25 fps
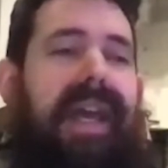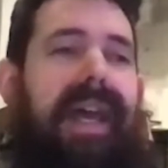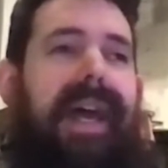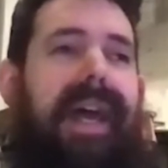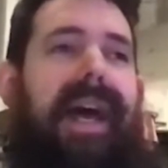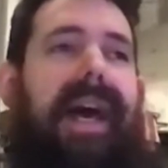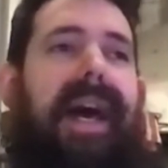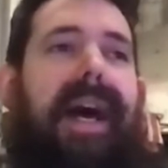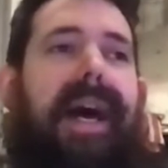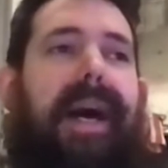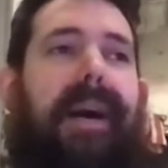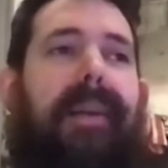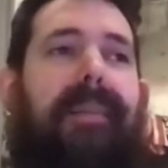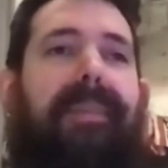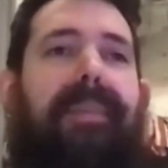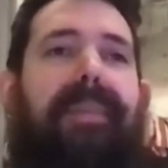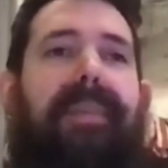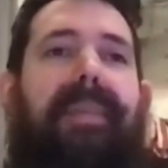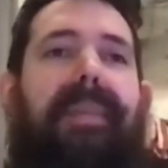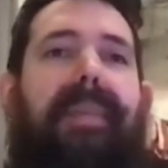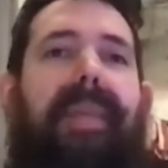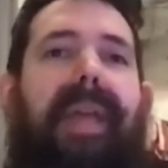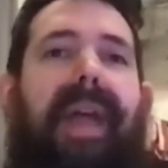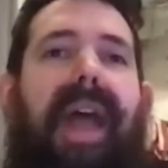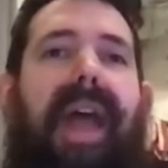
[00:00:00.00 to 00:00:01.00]
And
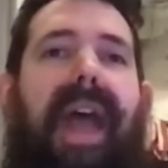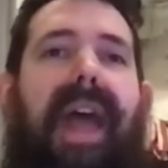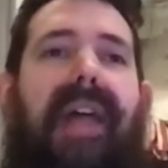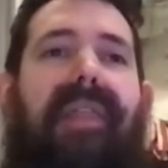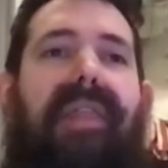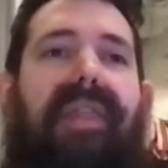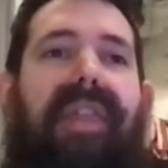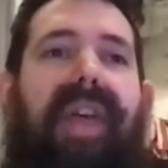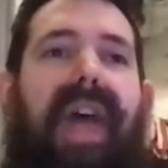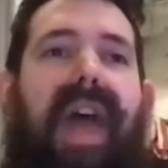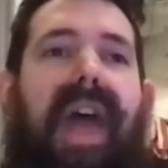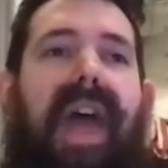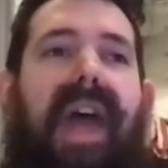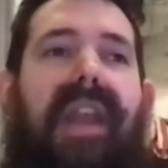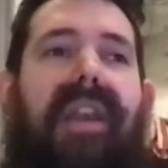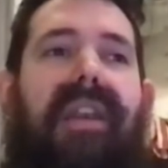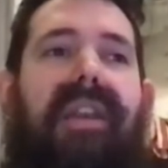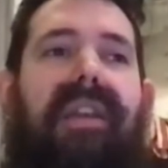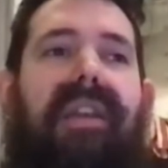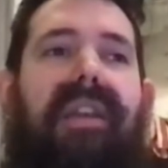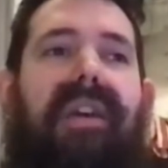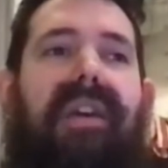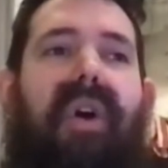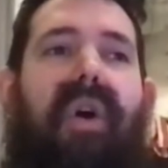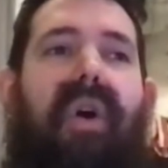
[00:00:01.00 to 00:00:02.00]

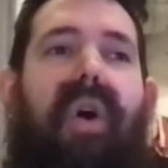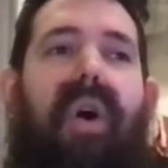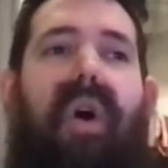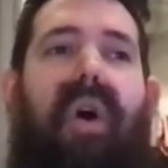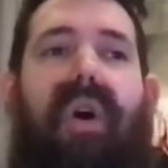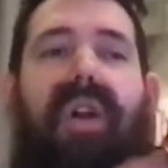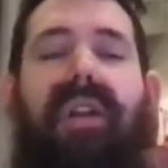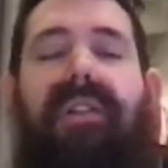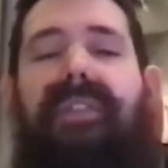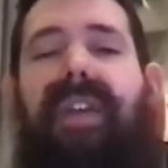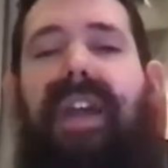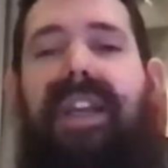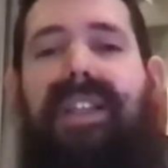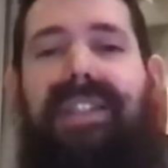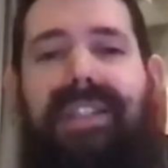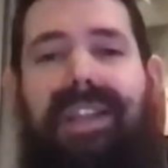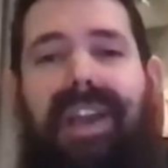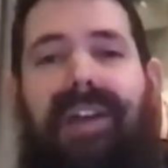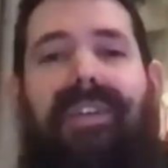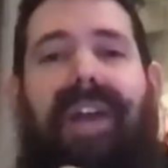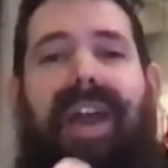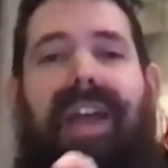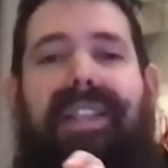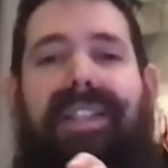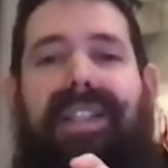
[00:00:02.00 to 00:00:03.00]
then all of that
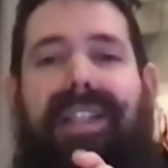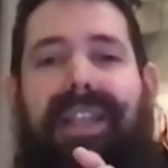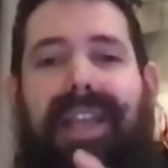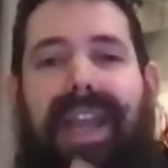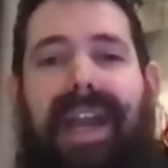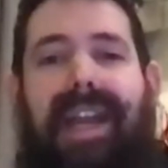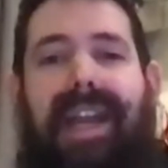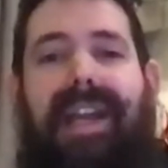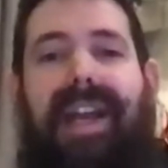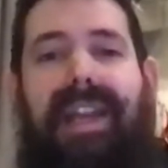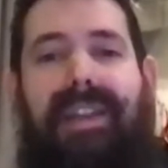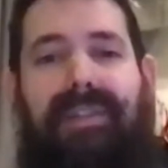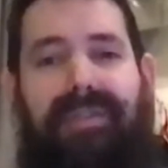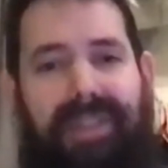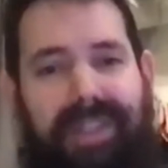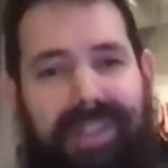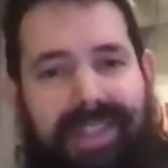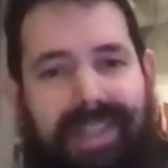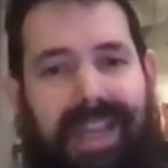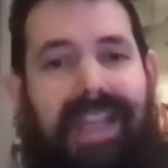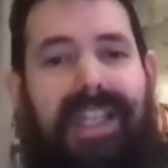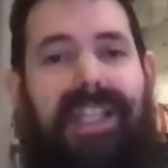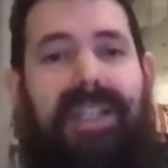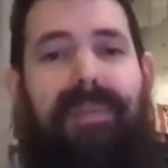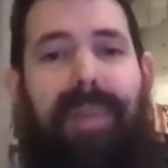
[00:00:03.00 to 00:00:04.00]
stuff has to get kind of
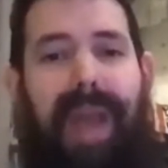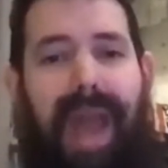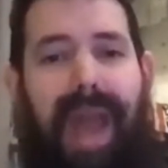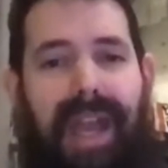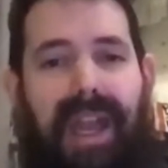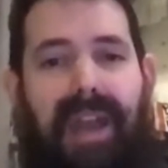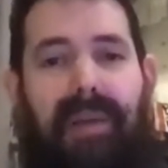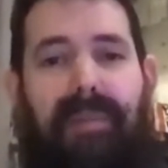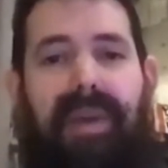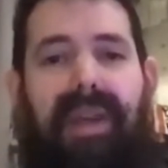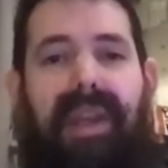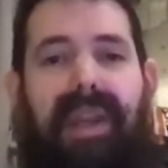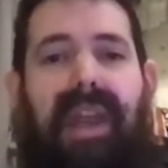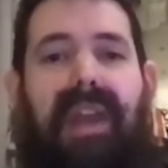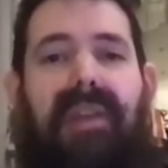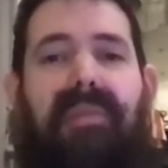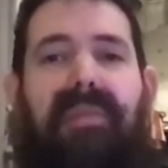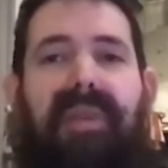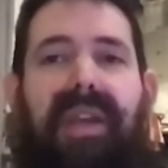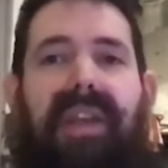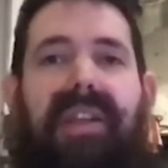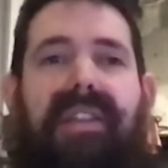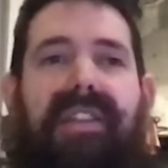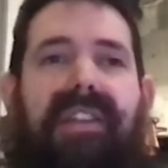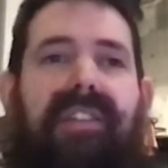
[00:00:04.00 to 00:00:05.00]
synced back up again,
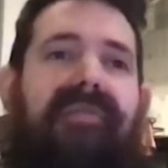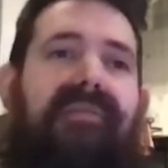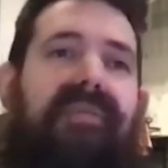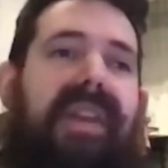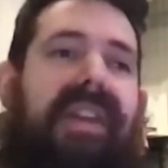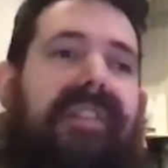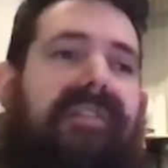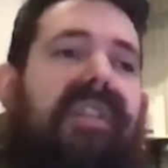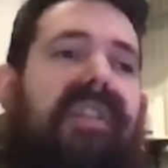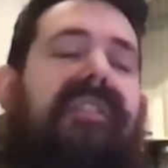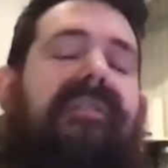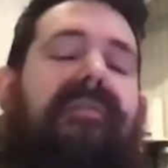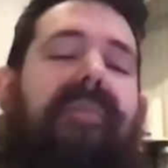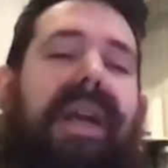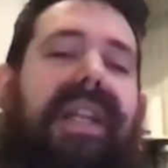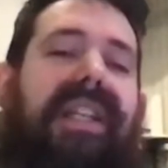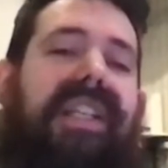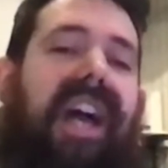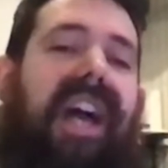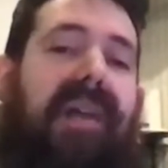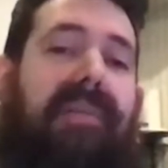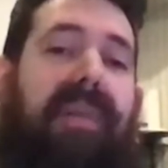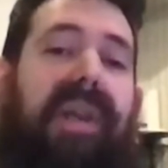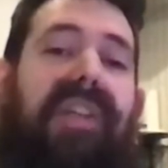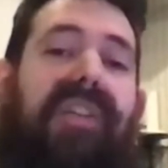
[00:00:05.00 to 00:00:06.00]
because even if my
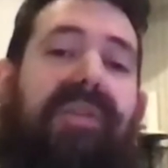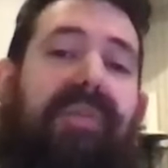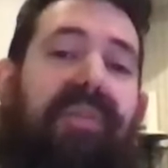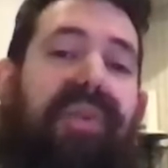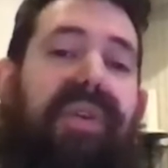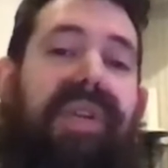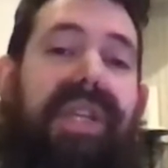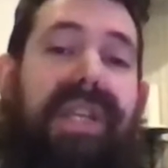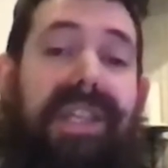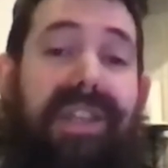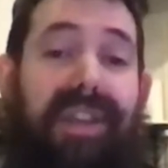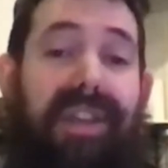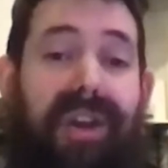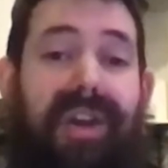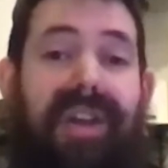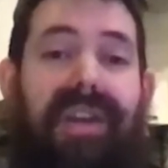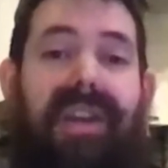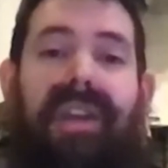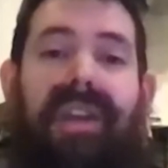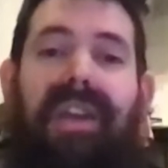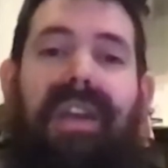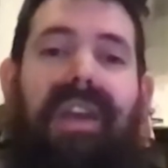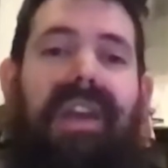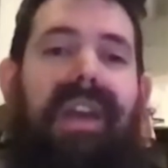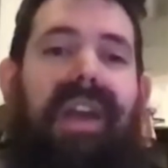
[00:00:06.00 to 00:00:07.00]
timing's pretty good,
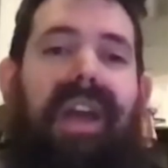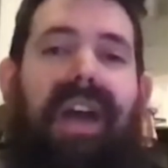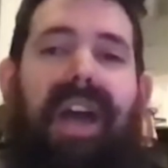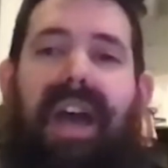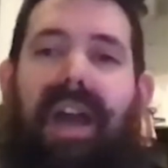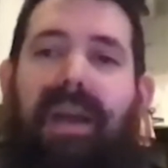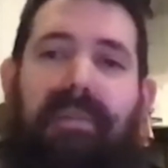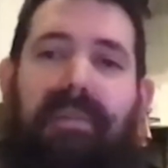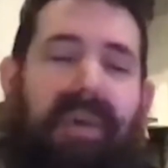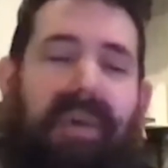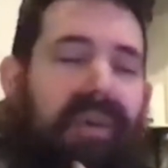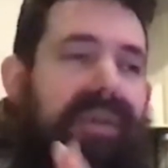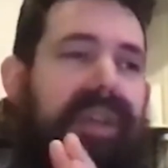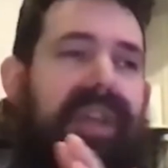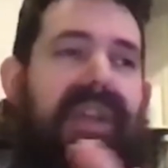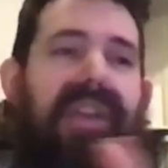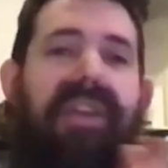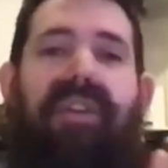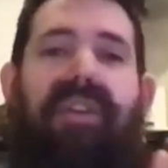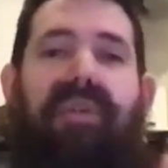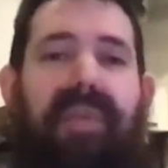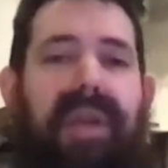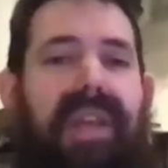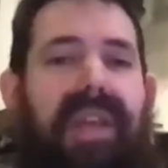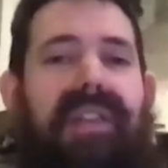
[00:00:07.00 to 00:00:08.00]
I'm only
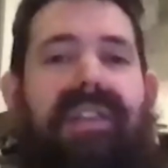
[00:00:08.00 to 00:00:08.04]
human.